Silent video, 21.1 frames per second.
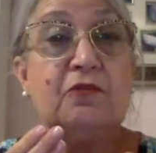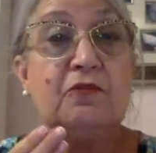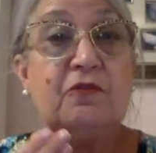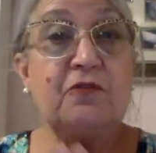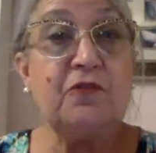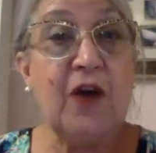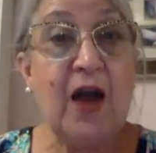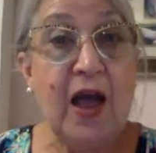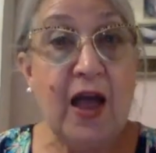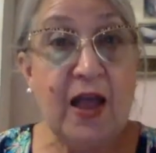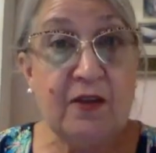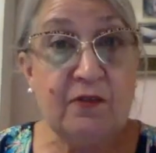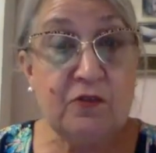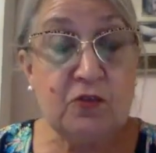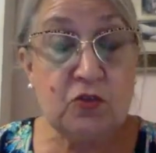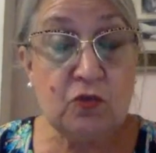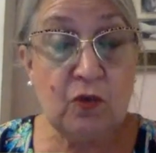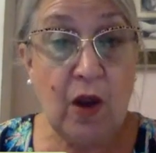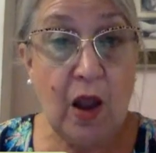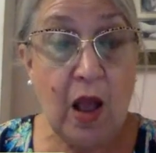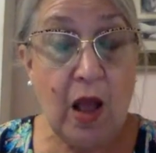5
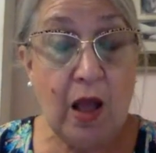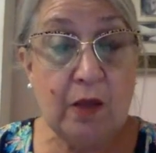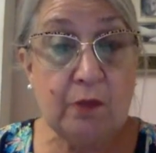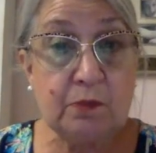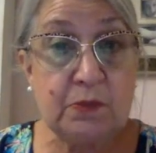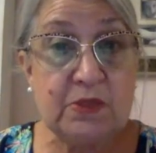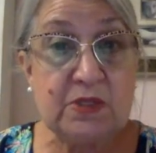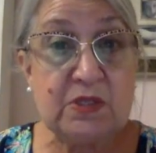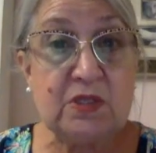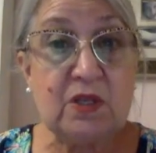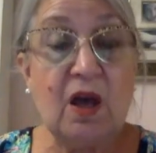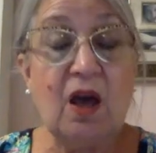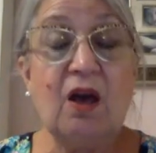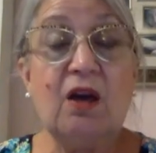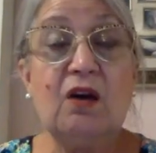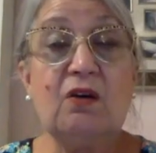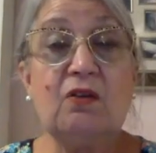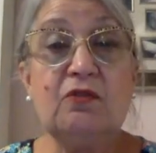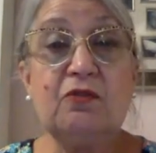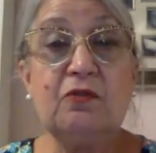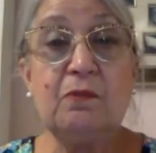drops
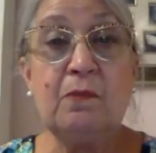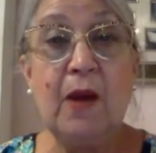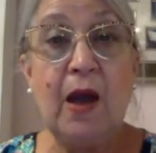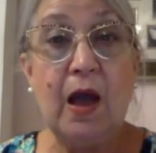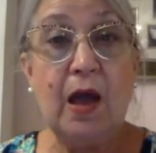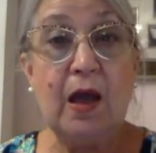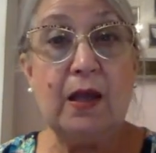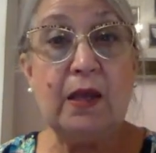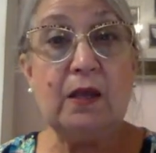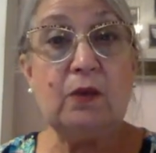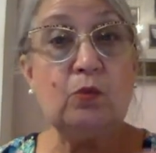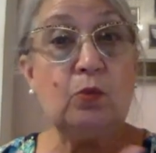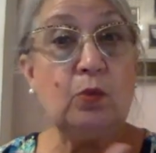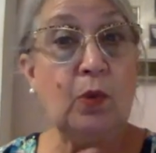of my